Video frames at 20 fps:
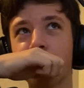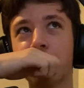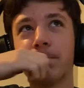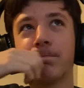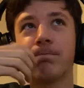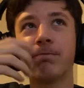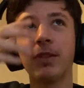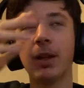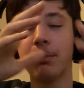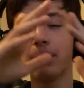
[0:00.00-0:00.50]

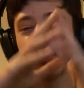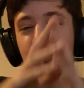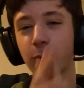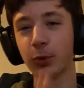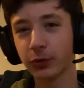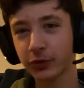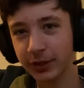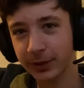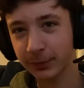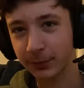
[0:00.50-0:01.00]
Number
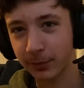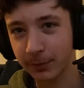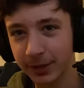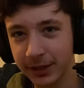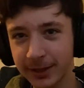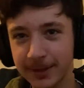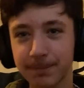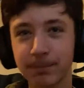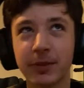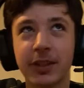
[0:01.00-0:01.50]
14 for
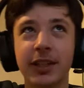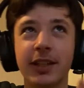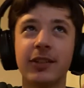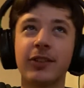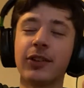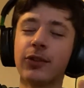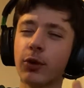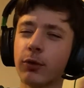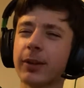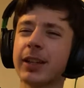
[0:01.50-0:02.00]
me is
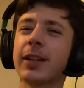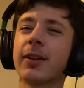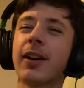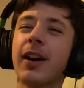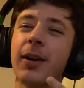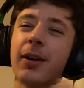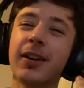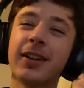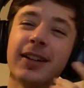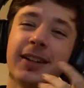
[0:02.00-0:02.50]
it's not really.
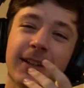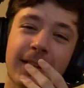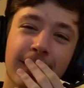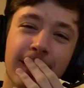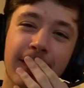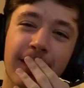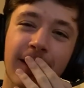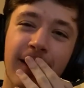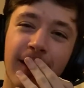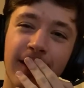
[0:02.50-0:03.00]
I
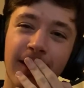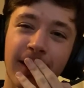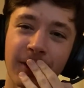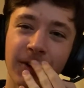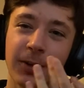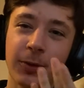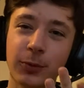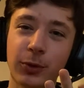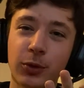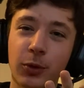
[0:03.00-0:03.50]
don't
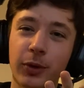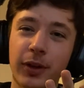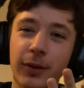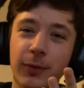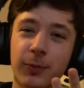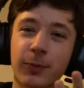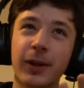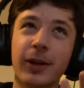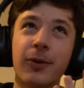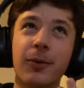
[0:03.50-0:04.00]
know if you call it a
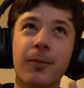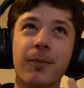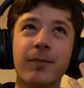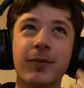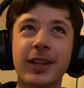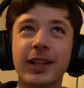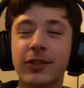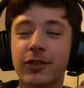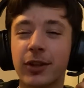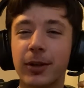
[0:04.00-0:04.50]
film.
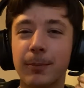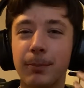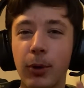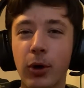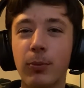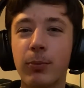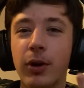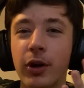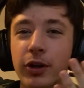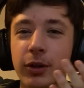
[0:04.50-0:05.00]
It's a Bo
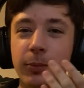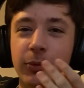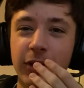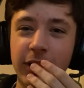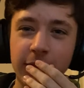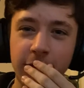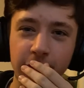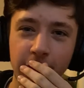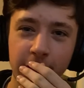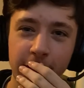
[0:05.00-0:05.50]
Burnham's
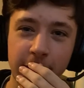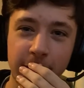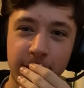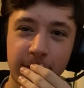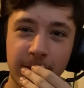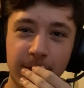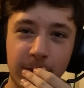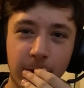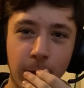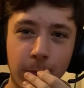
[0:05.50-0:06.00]
Inside
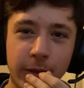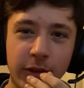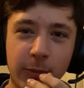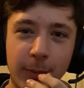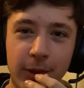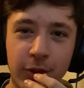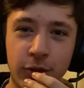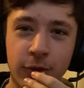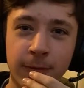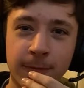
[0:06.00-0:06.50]
comedy
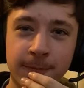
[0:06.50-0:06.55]
special.